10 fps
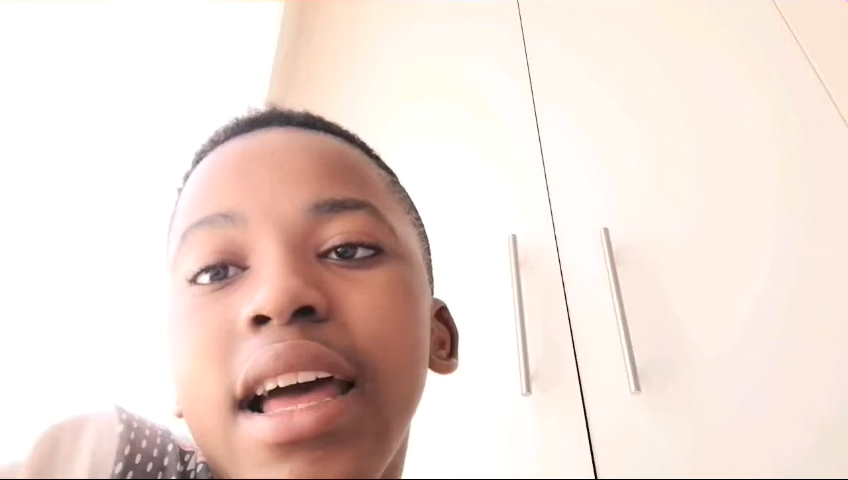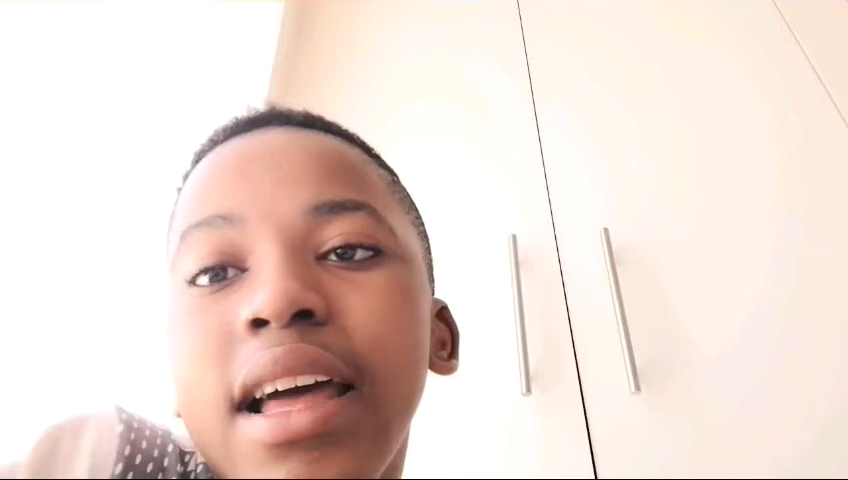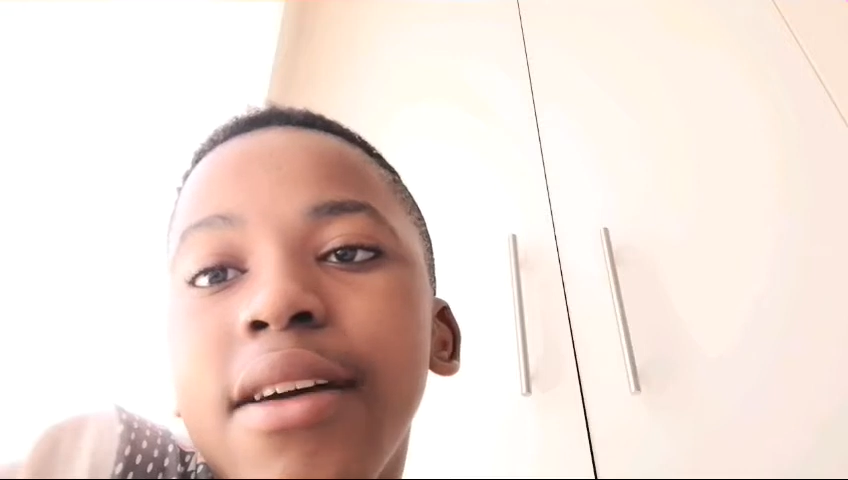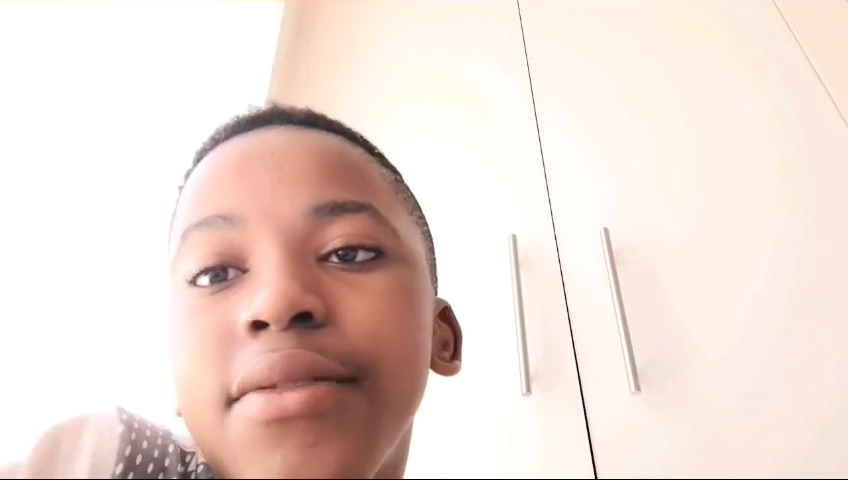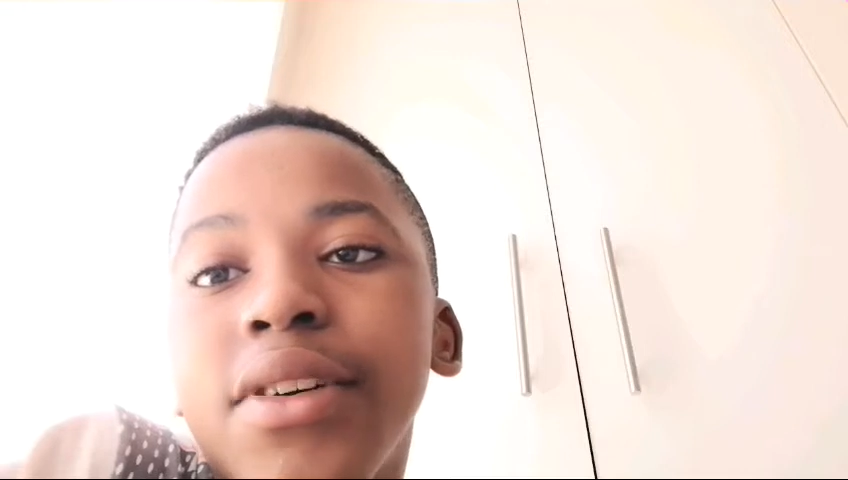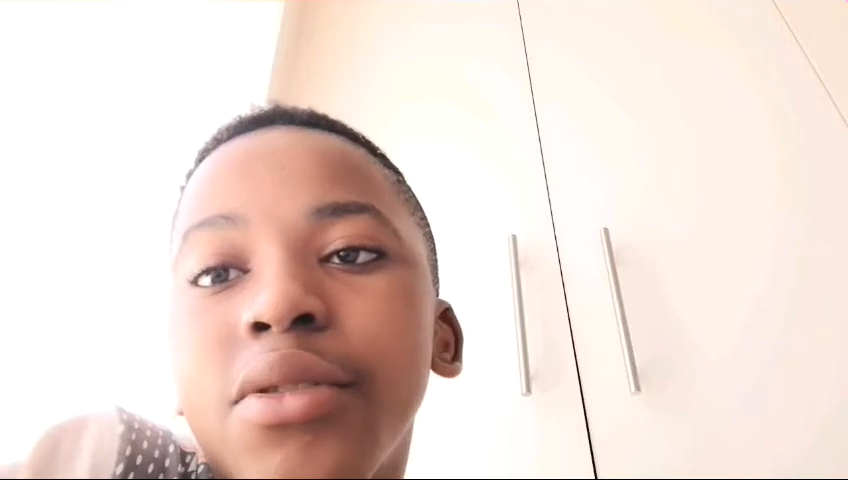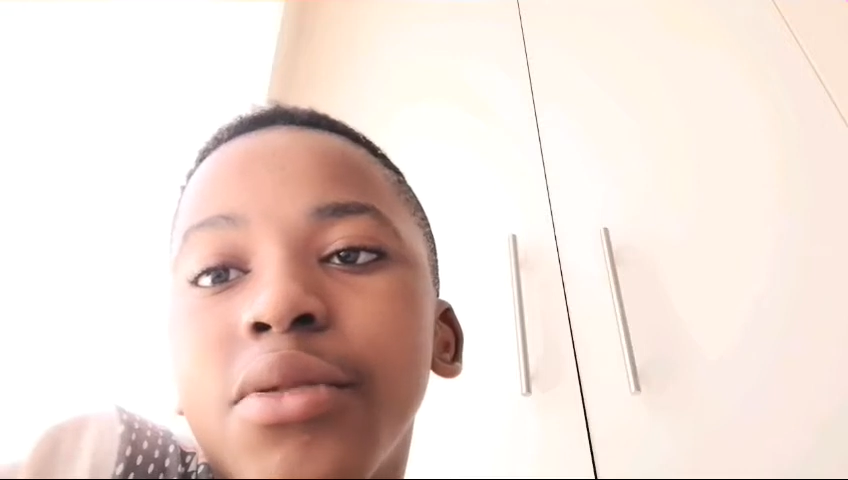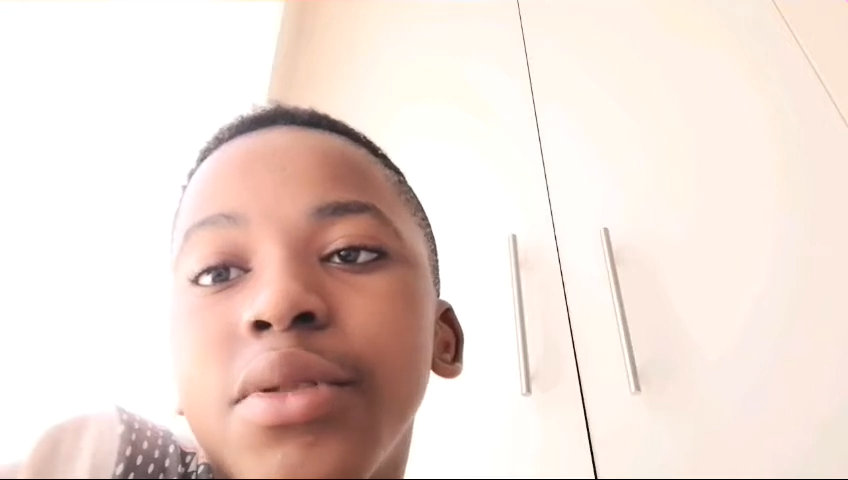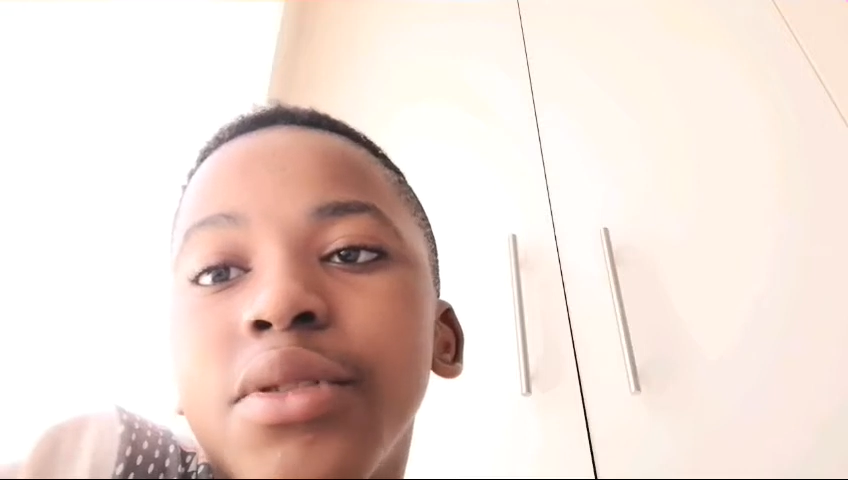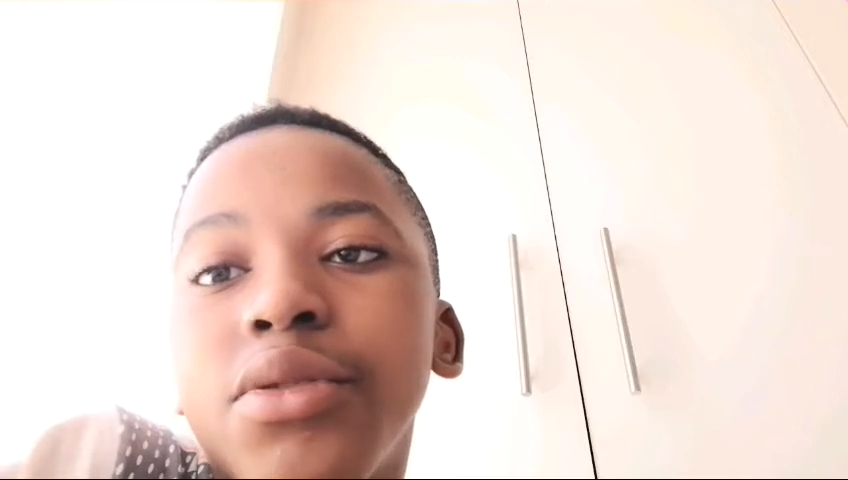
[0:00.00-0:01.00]
ever
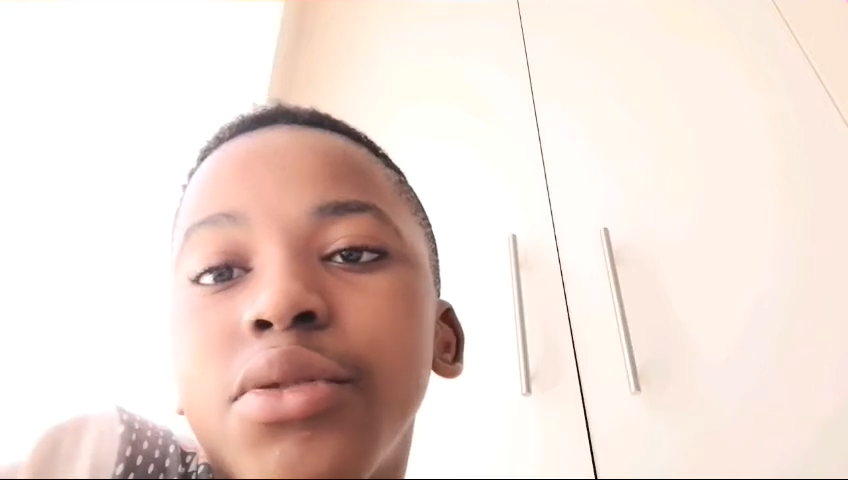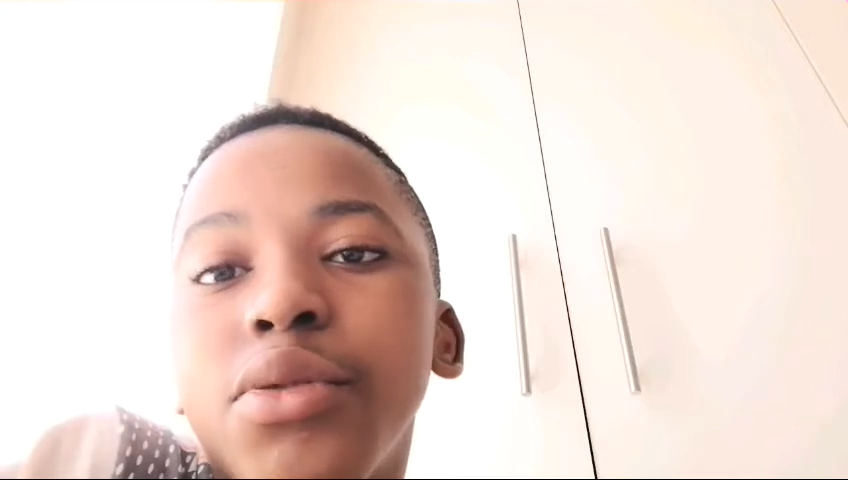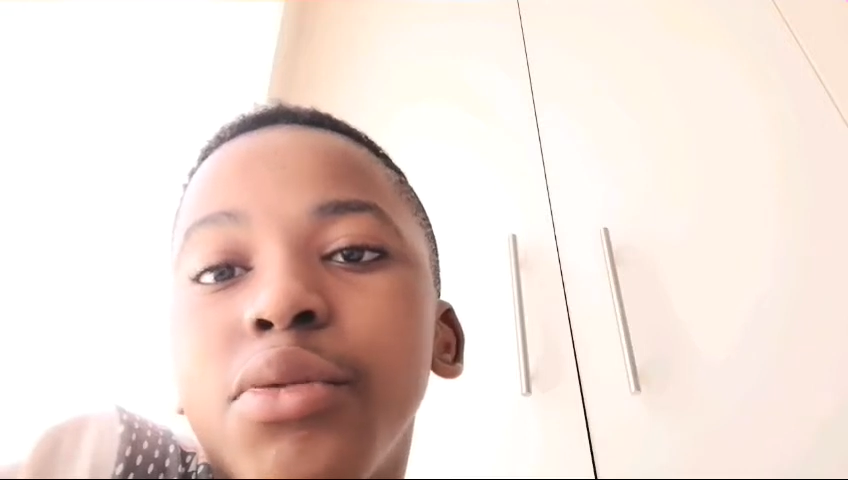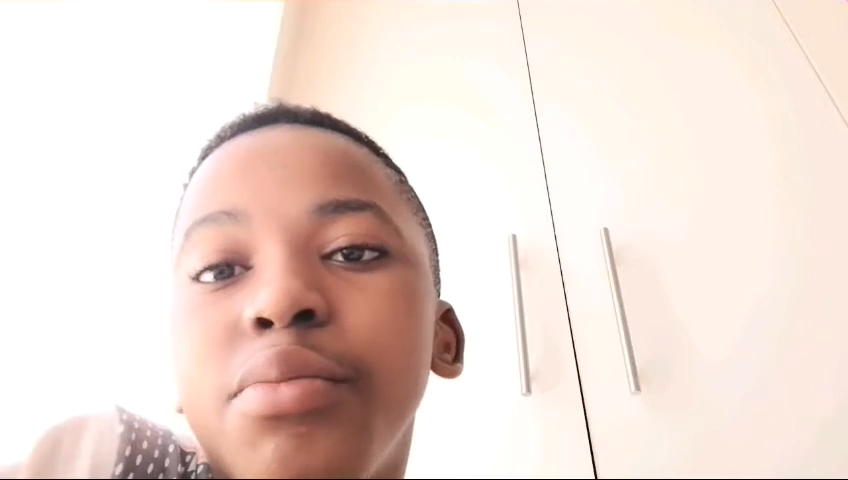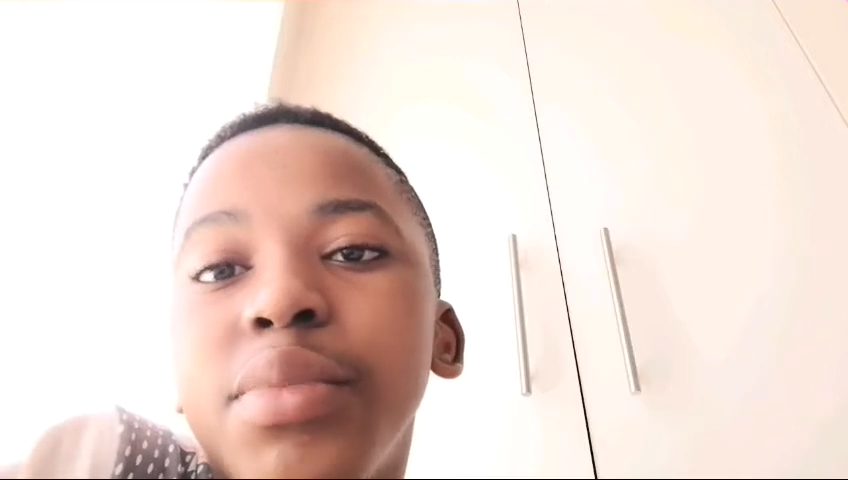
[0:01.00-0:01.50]
going to